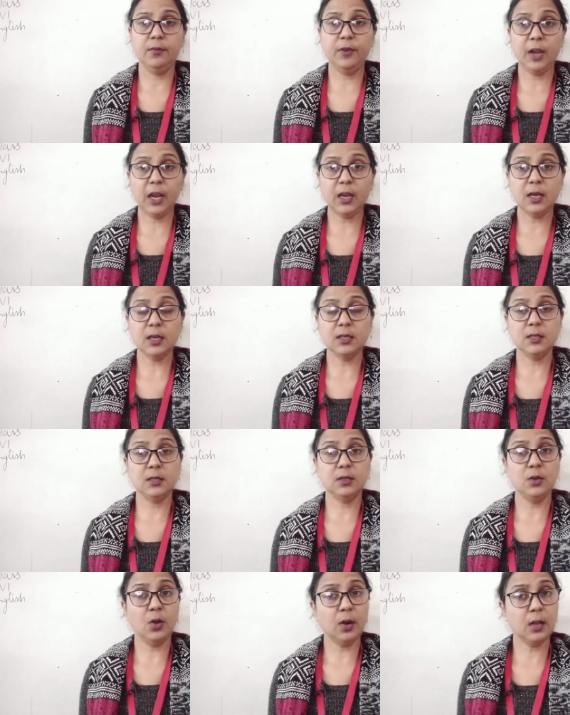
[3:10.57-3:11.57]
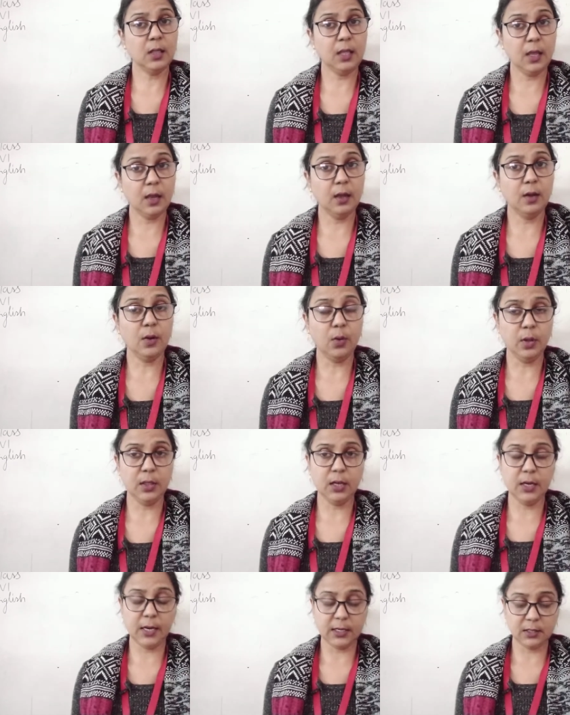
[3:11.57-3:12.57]
rain is not there on
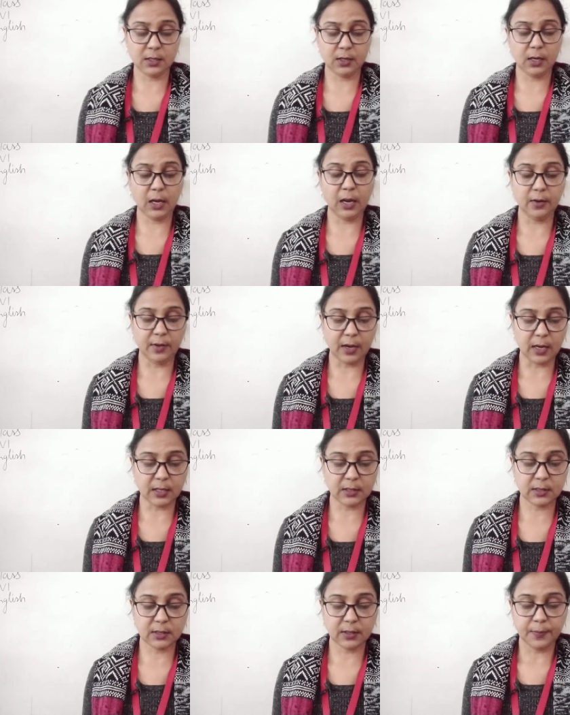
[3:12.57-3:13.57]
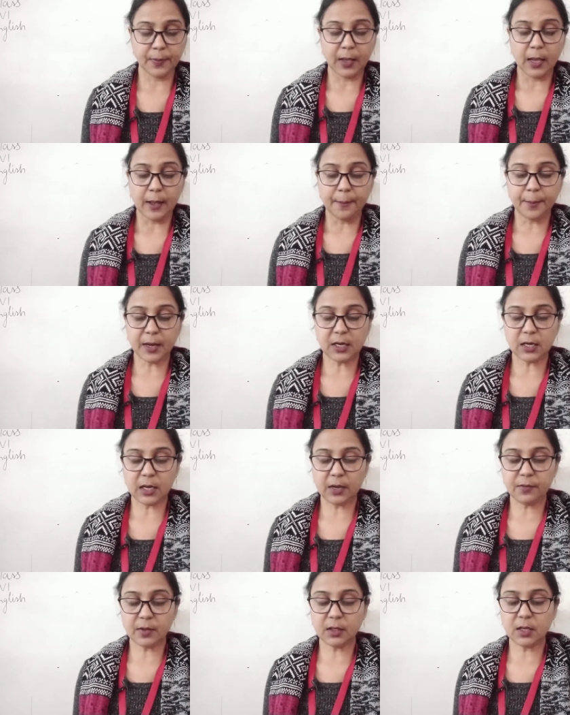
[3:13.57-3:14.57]
the desert areas, but
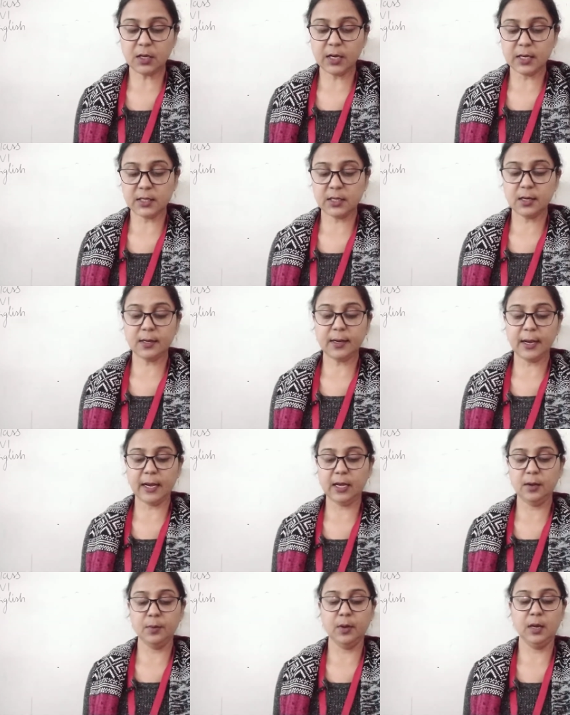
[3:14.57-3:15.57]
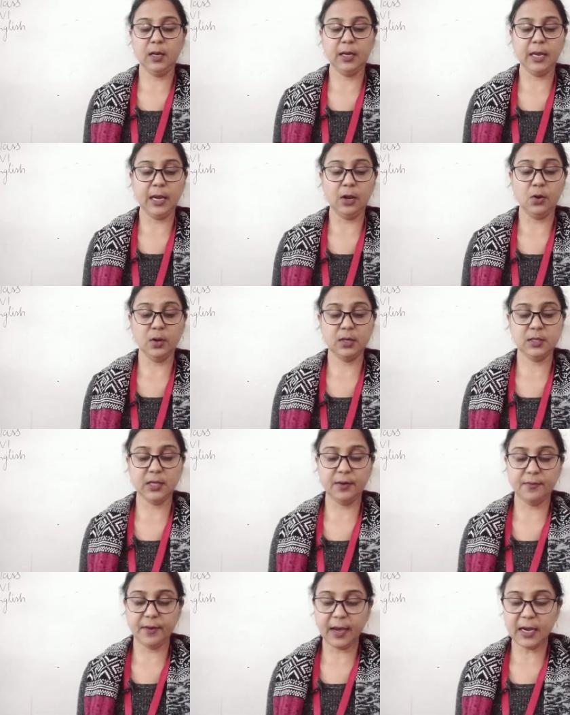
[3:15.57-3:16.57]
even the desert animal cannot
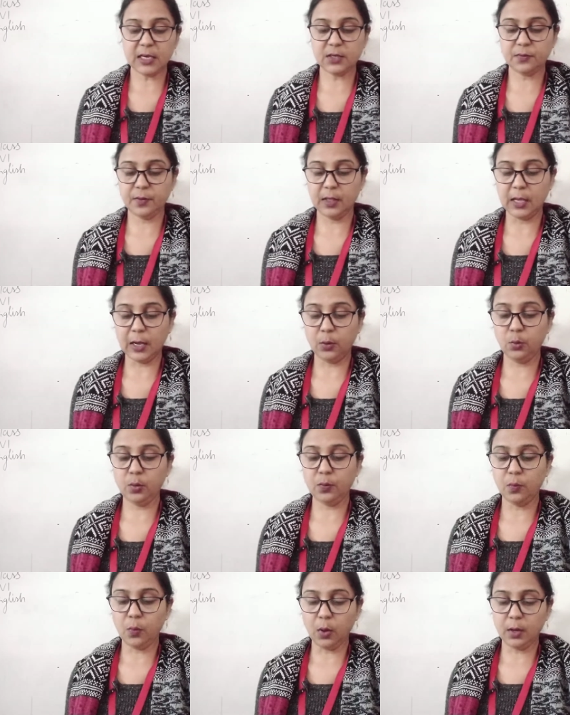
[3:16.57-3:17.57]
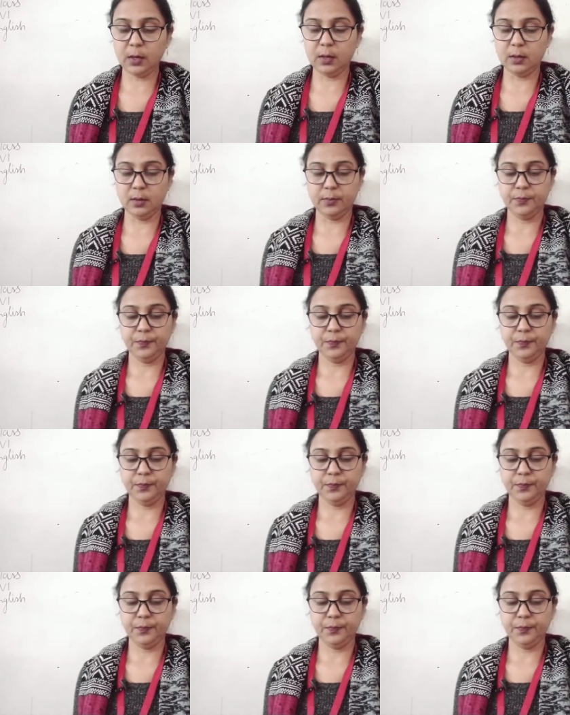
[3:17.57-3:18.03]
survive without water